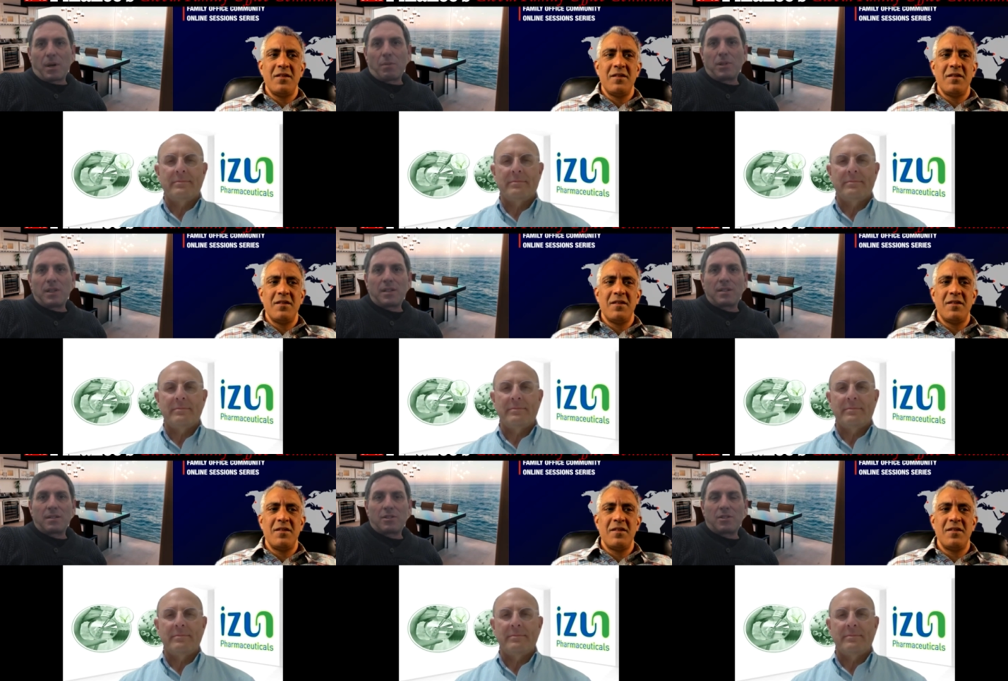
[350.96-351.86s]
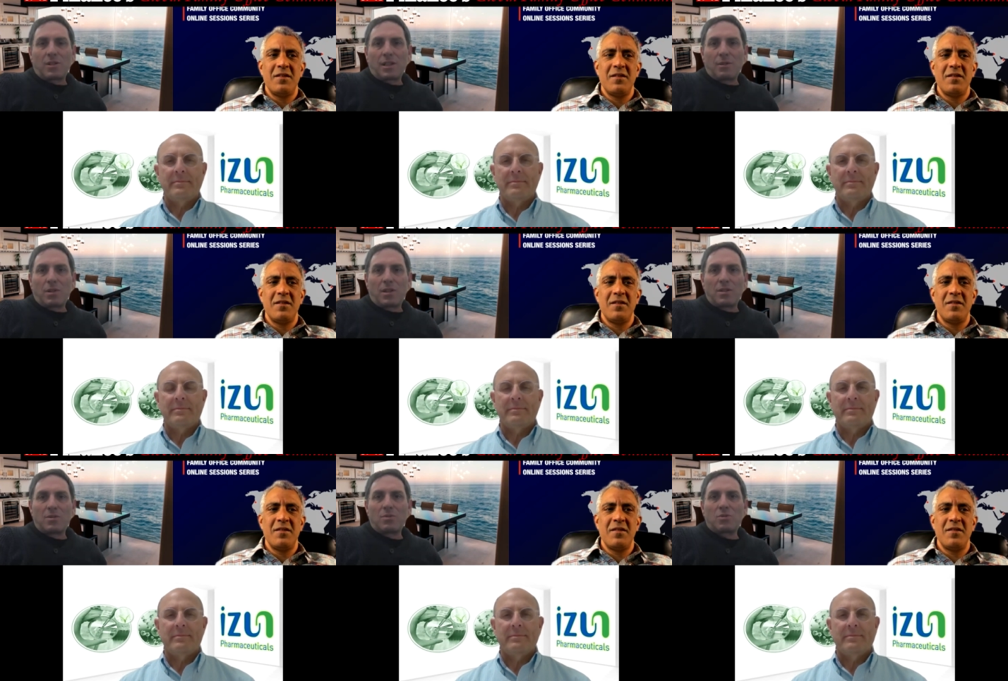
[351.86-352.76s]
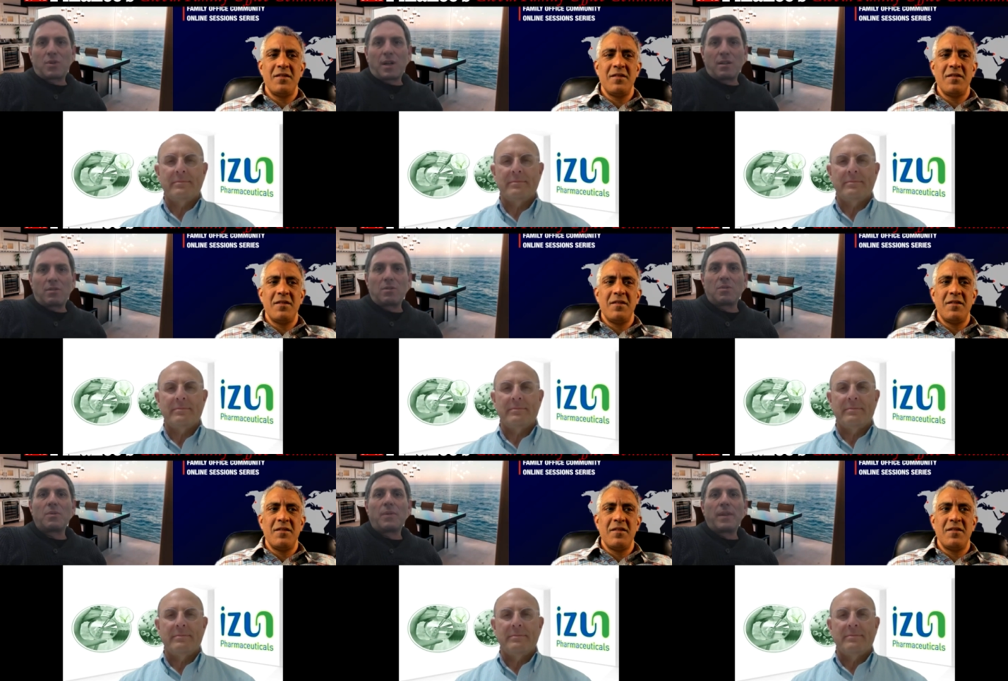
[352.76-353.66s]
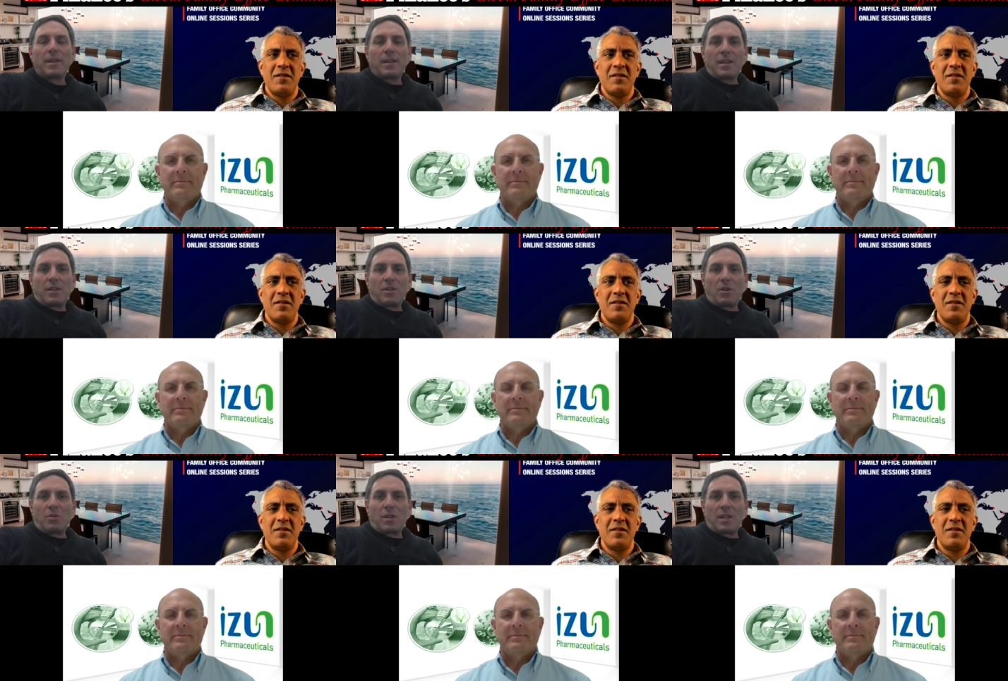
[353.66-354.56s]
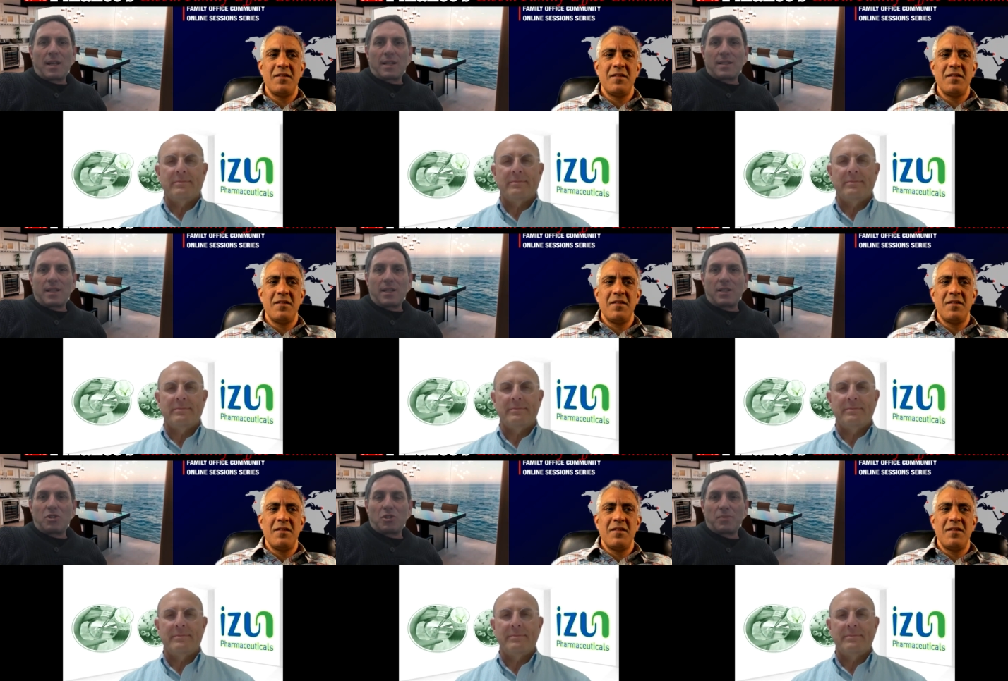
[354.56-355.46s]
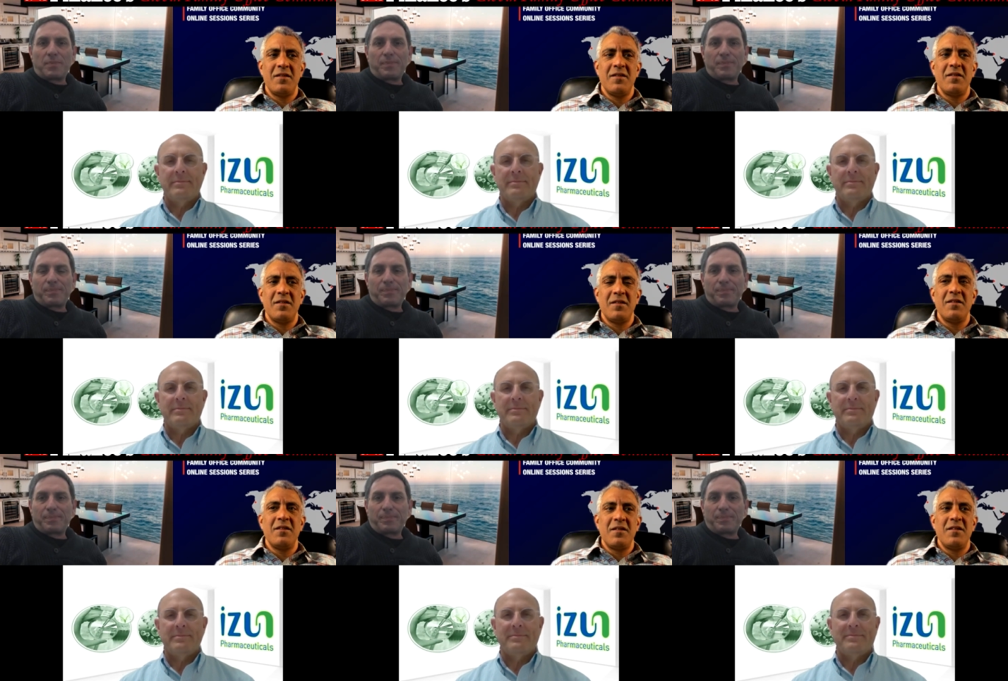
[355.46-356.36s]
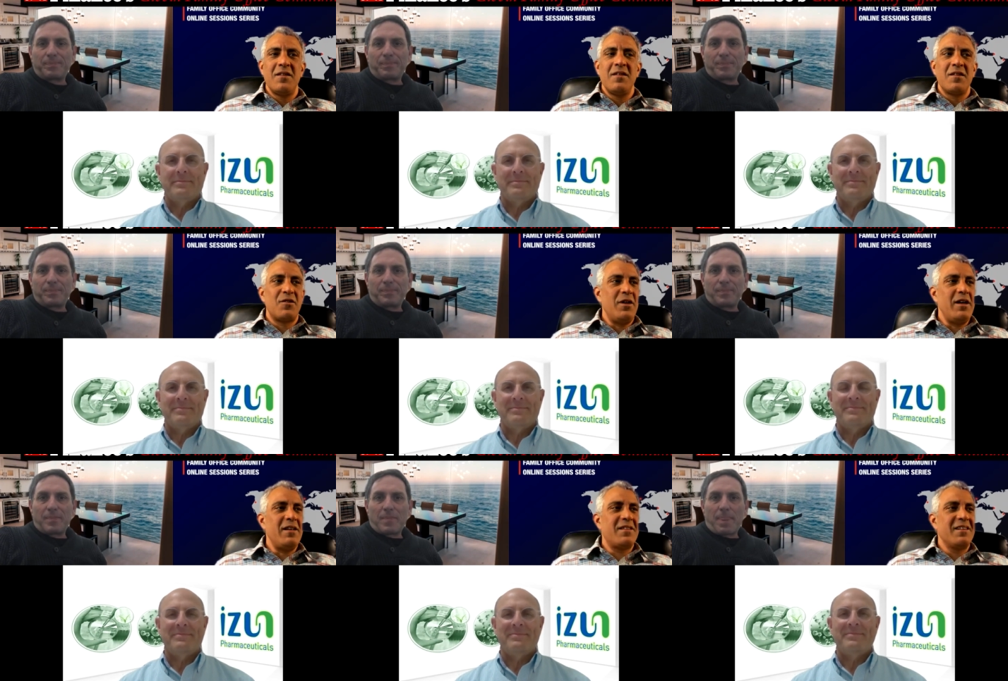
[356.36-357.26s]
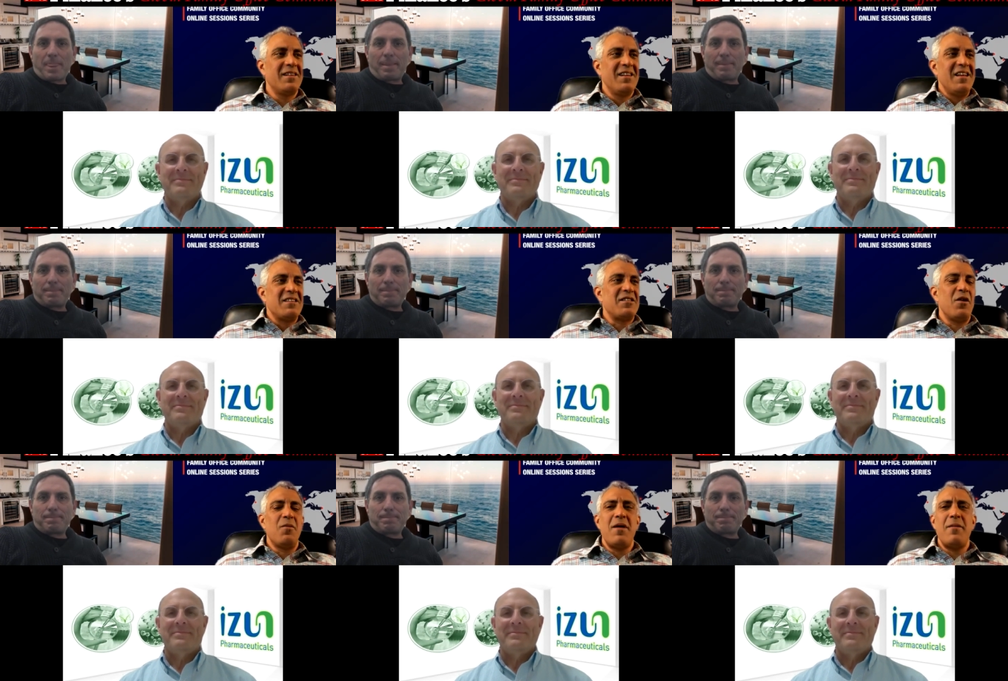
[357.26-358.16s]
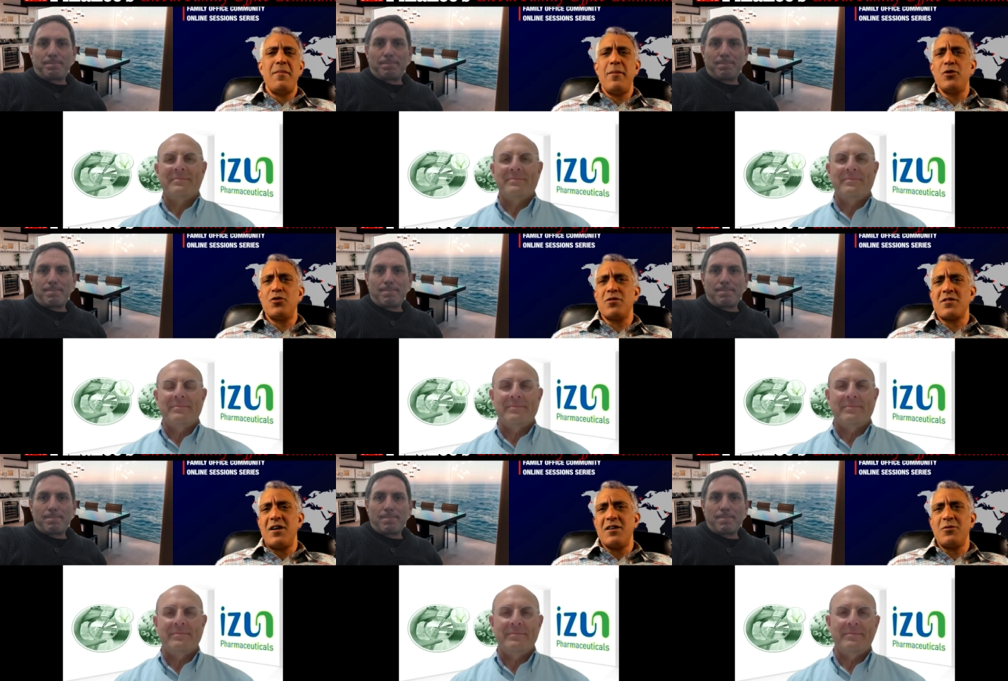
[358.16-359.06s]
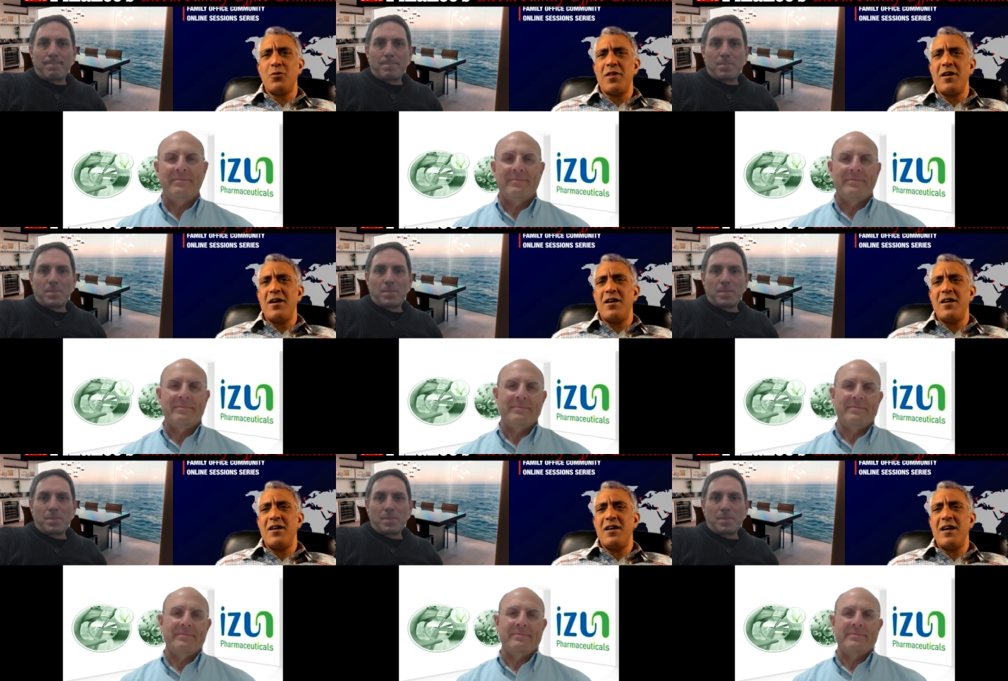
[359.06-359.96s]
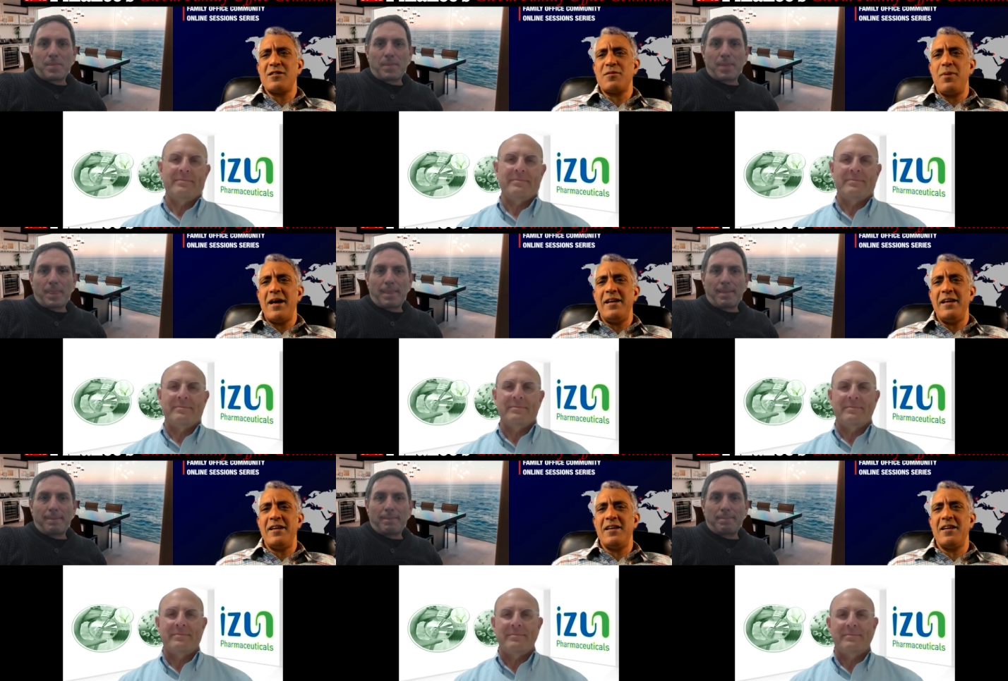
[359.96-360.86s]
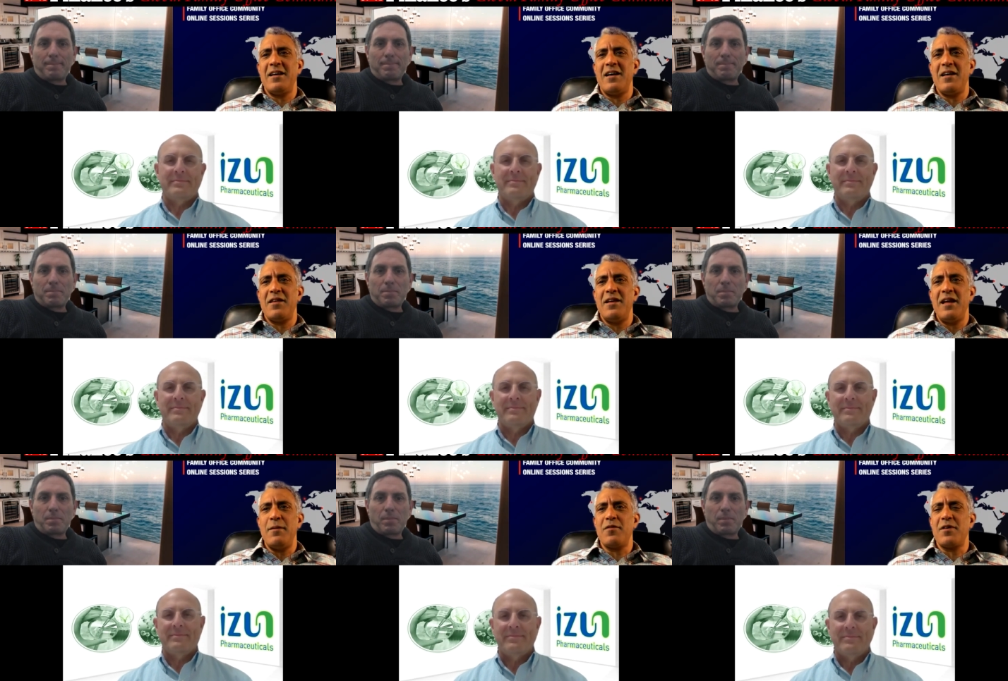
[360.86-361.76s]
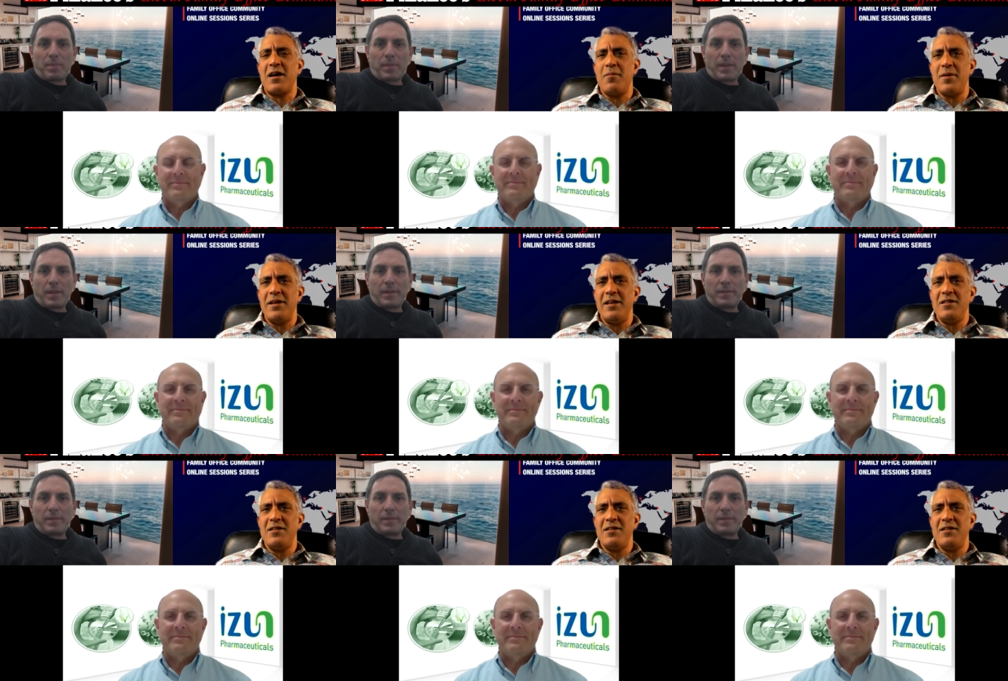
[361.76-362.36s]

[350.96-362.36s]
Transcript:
Speaker 1: public, and currently with Izun trying to go to the next stage.
Speaker 2: Great. So maybe we should start with uh, explaining uh, the name of the company,